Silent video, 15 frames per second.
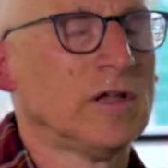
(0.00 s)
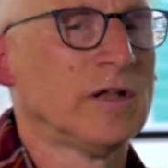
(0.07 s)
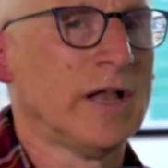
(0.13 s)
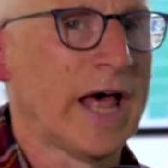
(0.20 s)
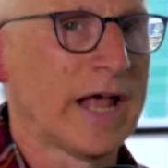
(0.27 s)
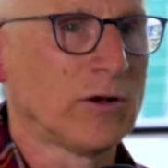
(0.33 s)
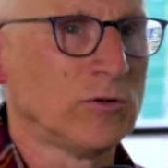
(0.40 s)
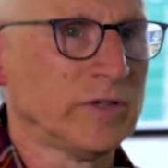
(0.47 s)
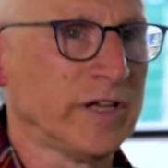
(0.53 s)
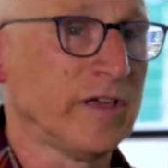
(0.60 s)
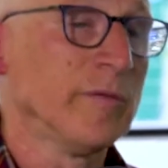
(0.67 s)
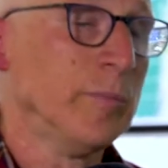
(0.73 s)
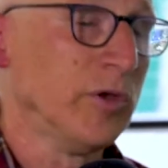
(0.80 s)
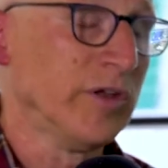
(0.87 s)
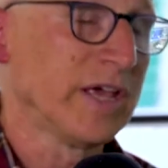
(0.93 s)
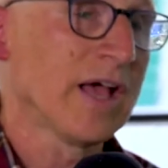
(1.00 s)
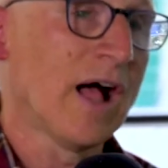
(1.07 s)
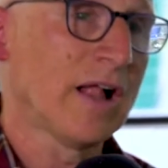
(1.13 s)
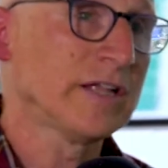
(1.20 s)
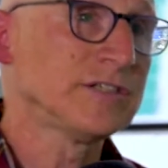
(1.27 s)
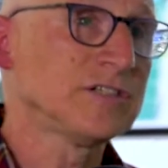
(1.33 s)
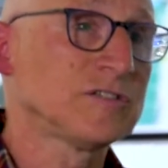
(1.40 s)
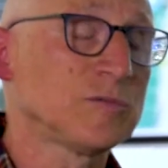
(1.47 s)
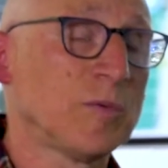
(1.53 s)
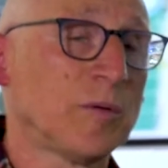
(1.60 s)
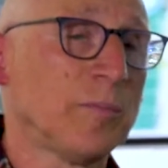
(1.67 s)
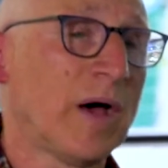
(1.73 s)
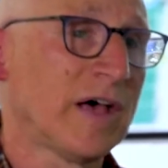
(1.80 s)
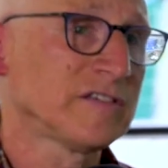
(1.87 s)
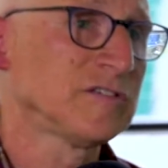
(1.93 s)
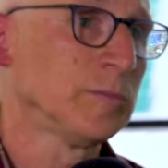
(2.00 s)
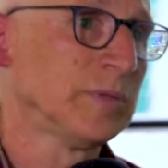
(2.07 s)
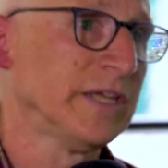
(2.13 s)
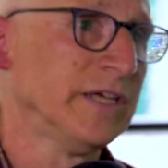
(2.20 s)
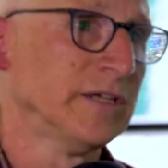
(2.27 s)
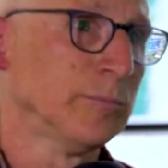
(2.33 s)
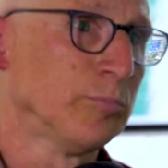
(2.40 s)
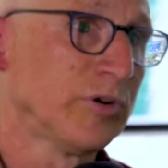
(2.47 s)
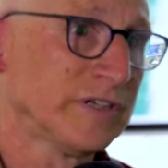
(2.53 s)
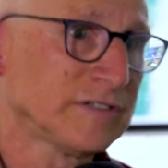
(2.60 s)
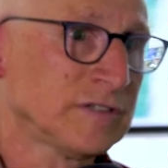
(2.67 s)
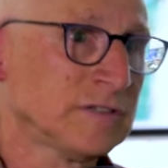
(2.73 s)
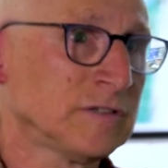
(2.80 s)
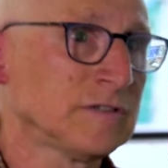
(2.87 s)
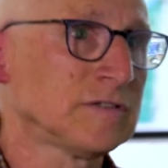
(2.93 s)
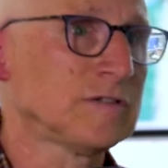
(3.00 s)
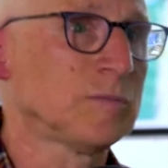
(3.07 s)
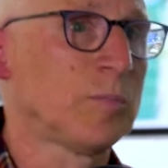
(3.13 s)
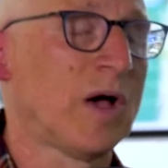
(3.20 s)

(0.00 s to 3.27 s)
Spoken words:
not only community colleges, but possibly in prisons,